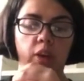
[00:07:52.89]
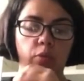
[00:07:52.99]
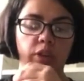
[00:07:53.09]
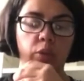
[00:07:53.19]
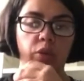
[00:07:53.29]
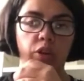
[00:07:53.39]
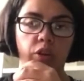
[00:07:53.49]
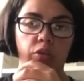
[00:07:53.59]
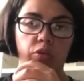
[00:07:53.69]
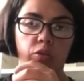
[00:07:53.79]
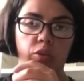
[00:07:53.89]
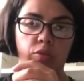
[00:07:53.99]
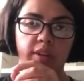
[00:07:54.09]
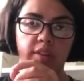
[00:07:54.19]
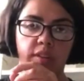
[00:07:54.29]
I really want to go to the
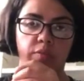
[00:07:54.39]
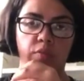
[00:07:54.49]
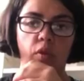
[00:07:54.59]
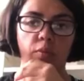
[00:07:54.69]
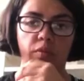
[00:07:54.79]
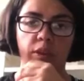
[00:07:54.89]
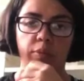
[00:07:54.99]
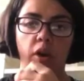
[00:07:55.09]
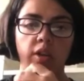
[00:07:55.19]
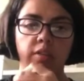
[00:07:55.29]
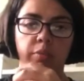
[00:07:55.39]
rest of the 4 theme parks,